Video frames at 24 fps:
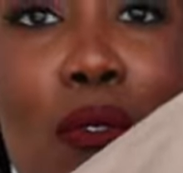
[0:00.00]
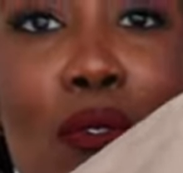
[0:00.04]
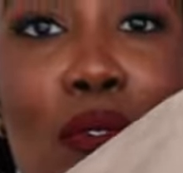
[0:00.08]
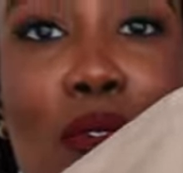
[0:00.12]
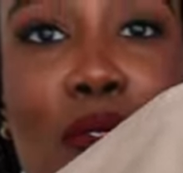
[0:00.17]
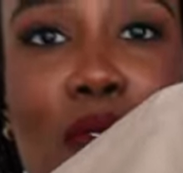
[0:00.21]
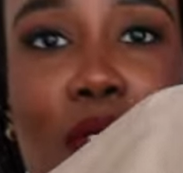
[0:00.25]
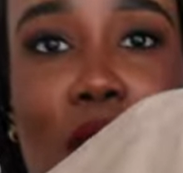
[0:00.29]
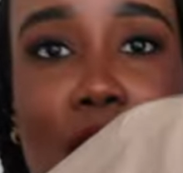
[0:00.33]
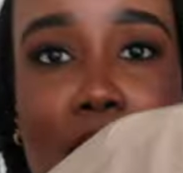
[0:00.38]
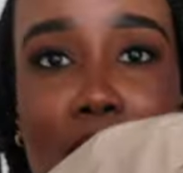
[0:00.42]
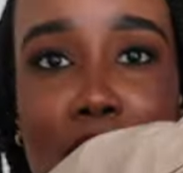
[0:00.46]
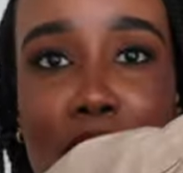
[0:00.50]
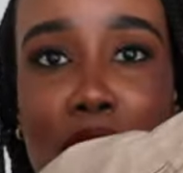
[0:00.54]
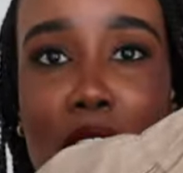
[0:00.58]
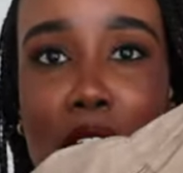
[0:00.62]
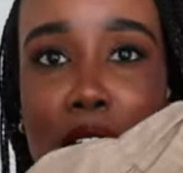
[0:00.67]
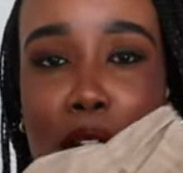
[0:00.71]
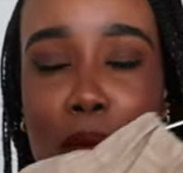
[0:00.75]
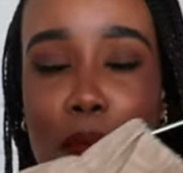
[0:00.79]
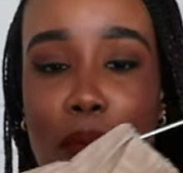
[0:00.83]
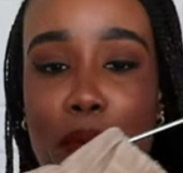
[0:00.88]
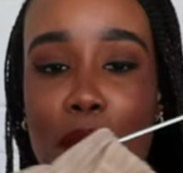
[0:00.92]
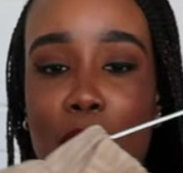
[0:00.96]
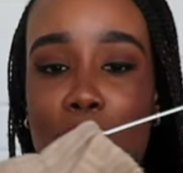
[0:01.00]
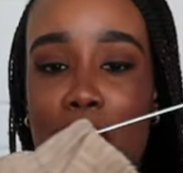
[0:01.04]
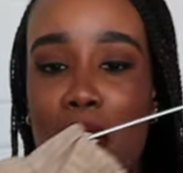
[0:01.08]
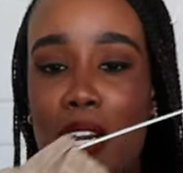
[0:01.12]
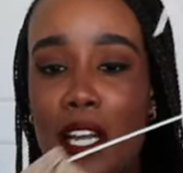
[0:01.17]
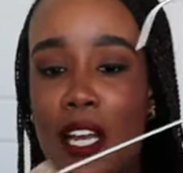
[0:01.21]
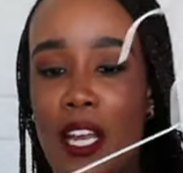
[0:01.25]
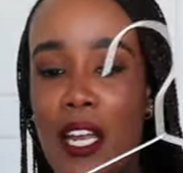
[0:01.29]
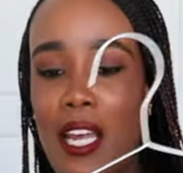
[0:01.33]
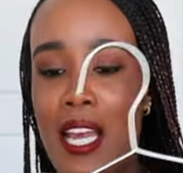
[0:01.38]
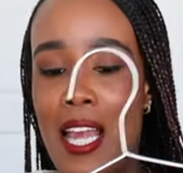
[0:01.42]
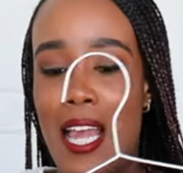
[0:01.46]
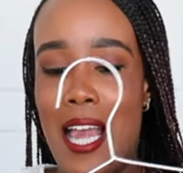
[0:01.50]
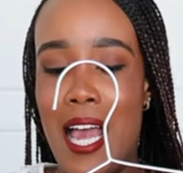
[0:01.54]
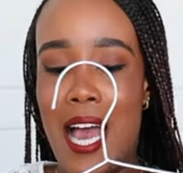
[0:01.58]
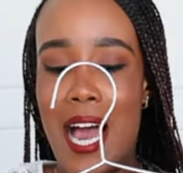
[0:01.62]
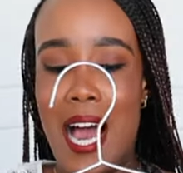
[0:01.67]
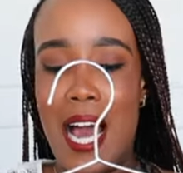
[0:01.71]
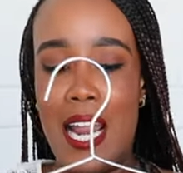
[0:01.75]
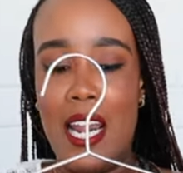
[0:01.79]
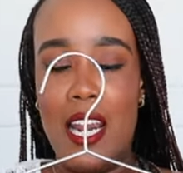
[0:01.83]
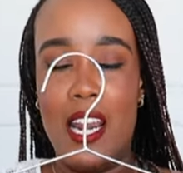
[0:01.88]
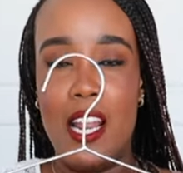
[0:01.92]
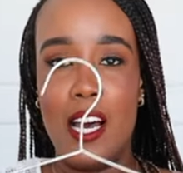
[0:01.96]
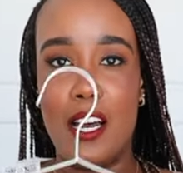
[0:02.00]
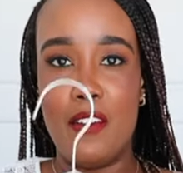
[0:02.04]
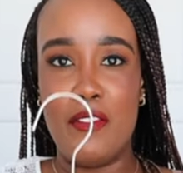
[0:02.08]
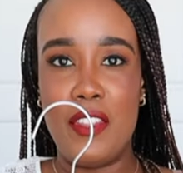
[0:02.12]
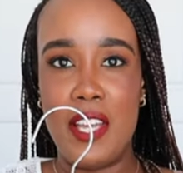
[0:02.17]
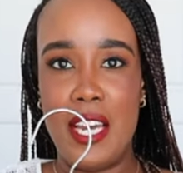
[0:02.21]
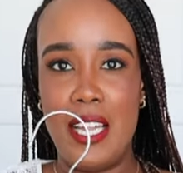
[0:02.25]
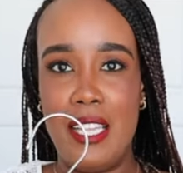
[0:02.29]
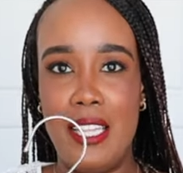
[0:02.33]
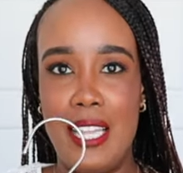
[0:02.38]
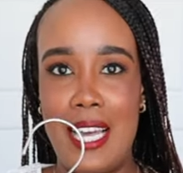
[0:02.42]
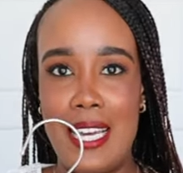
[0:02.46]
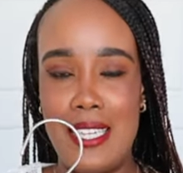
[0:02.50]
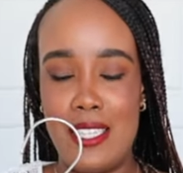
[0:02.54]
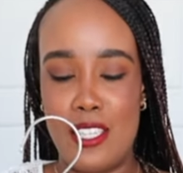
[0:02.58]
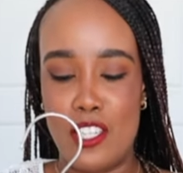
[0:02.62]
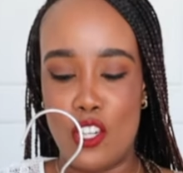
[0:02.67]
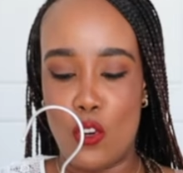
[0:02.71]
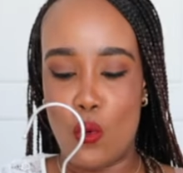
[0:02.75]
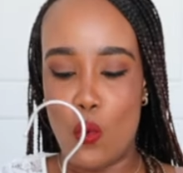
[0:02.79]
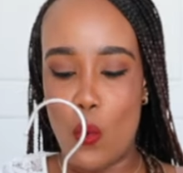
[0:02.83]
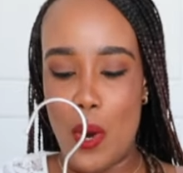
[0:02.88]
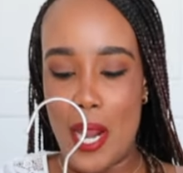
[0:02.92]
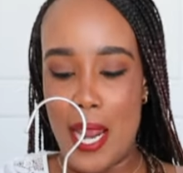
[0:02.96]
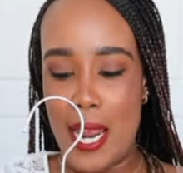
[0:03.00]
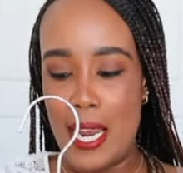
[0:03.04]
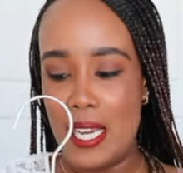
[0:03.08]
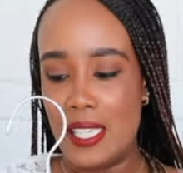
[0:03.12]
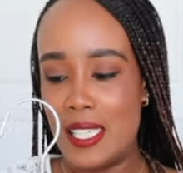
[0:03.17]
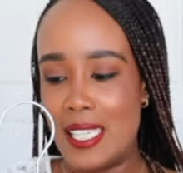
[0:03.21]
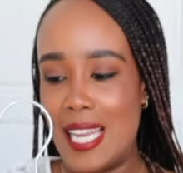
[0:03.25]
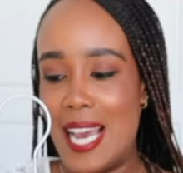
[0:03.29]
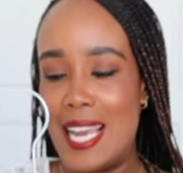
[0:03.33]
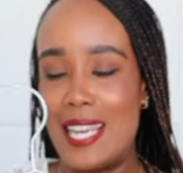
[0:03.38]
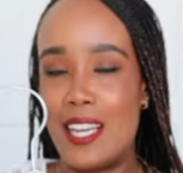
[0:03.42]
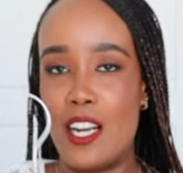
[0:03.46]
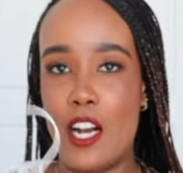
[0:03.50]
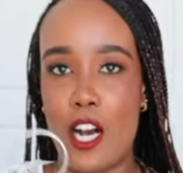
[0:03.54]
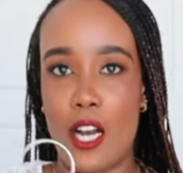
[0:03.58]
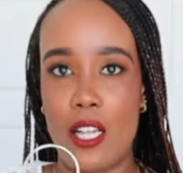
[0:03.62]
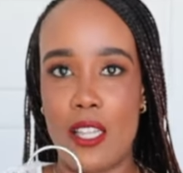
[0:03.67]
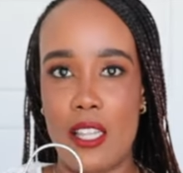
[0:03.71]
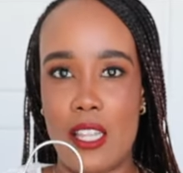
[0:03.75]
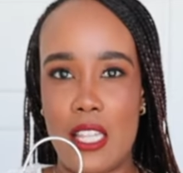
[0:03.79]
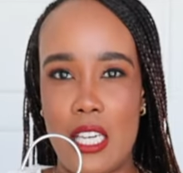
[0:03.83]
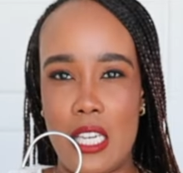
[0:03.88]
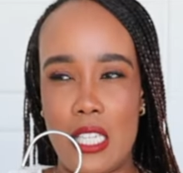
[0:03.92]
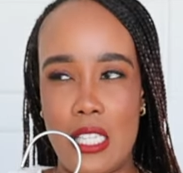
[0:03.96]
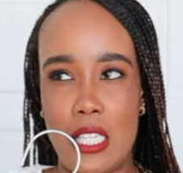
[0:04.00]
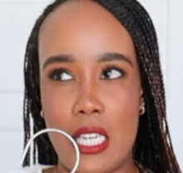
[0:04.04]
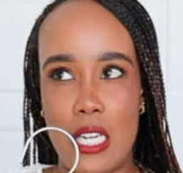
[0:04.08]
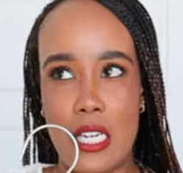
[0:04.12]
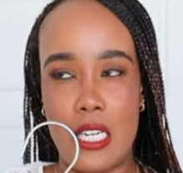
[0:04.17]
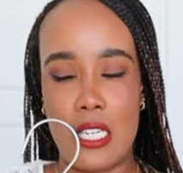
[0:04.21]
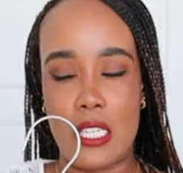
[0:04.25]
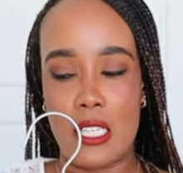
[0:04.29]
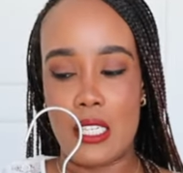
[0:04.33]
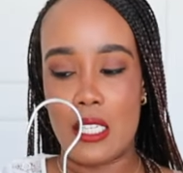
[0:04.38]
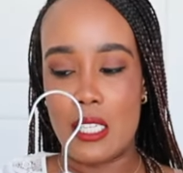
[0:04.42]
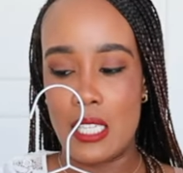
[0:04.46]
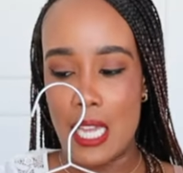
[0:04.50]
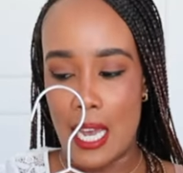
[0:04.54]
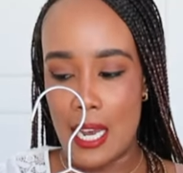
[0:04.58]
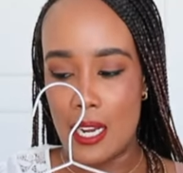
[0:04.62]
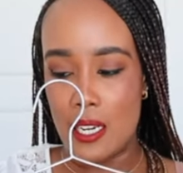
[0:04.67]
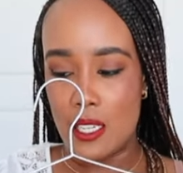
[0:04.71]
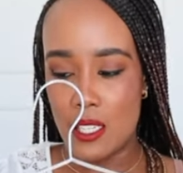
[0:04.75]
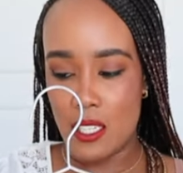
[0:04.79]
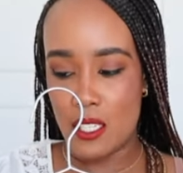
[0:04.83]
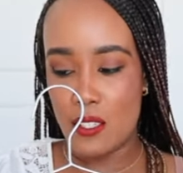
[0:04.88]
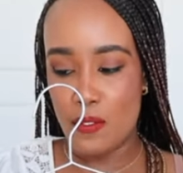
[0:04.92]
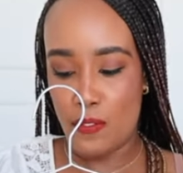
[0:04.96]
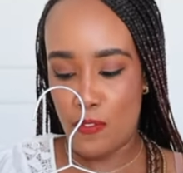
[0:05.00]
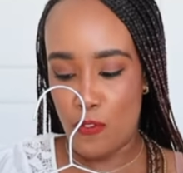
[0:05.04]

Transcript: Very, very pretty. I love the elastic waist. I got this in a size